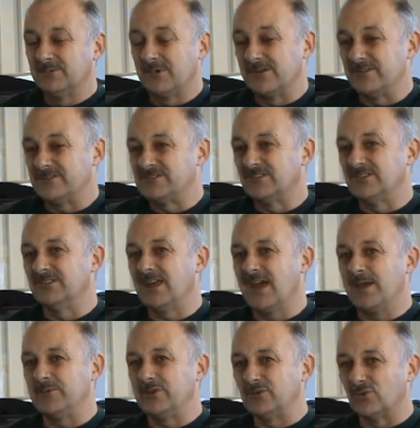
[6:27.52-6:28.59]
whether it's a good
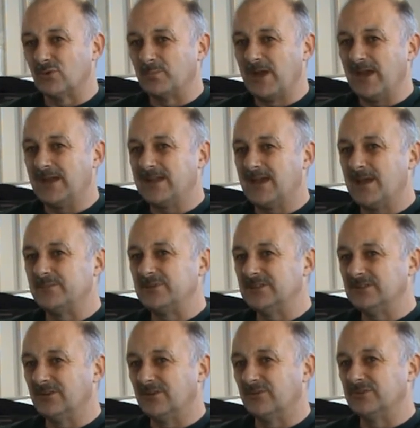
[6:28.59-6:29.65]
habit or a bad
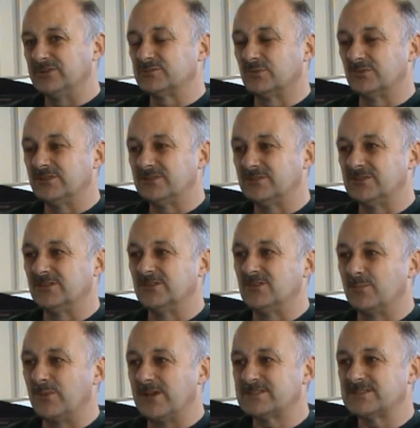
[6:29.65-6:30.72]
habit, I always wanted to do the
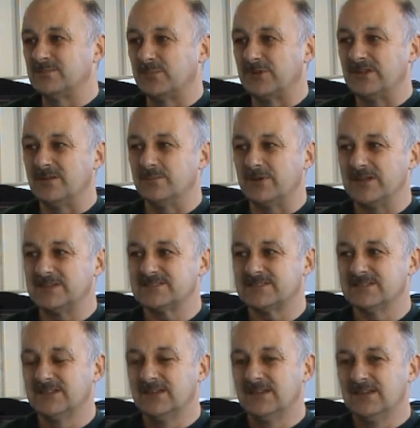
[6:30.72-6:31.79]
best and be the
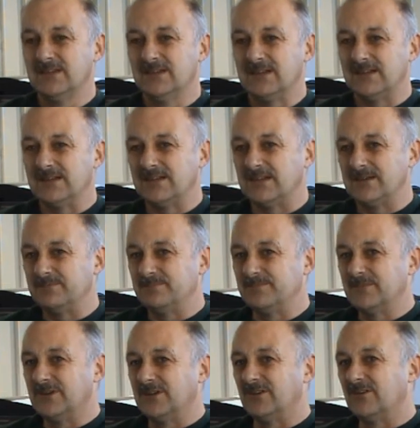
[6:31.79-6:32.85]
best.
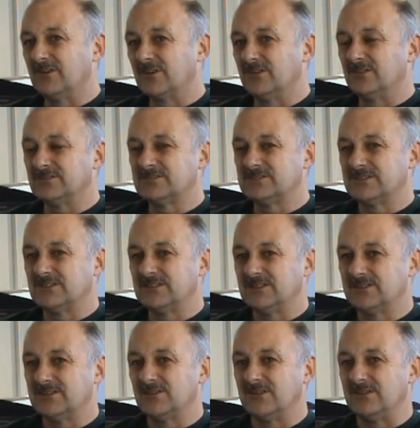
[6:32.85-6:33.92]
And I
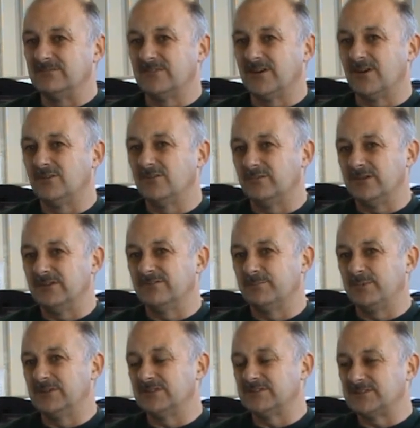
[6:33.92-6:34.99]
got involved with
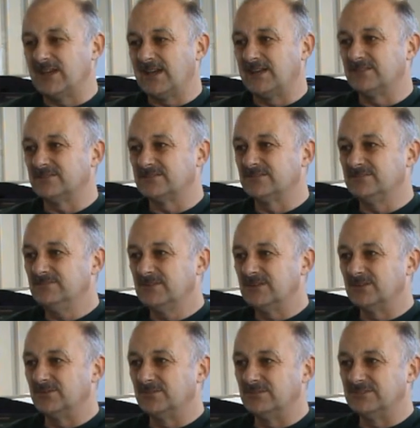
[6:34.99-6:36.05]
Percy Anderson,
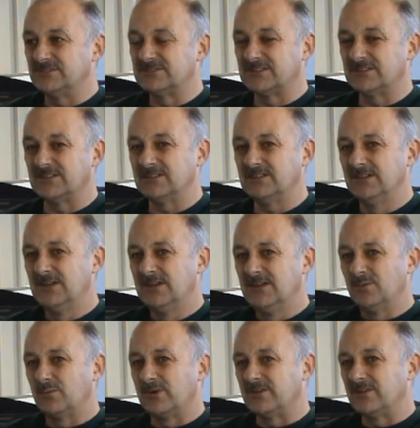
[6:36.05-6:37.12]
who was
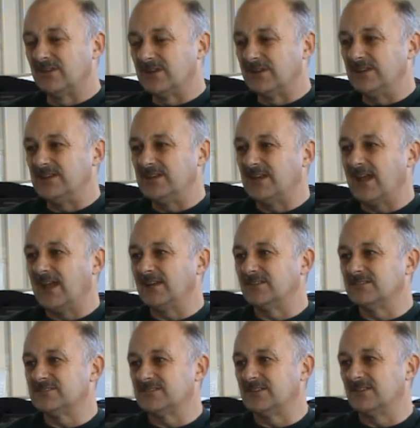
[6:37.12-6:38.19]
one of the leading
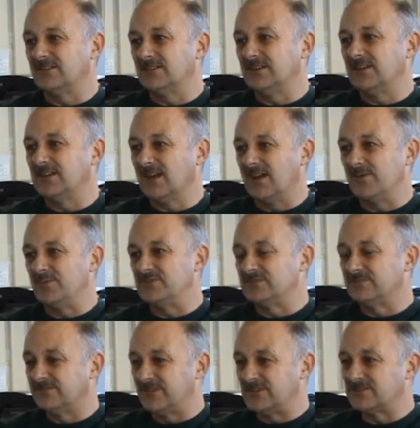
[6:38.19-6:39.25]
anglers certainly in Cambridge
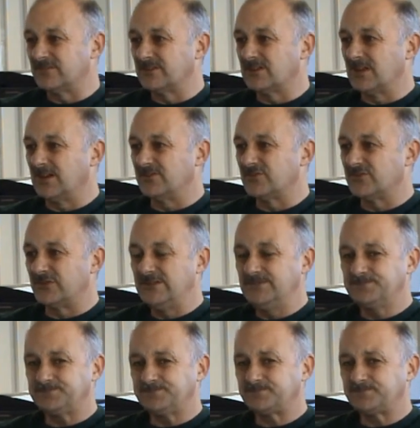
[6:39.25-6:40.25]
and fish for the country.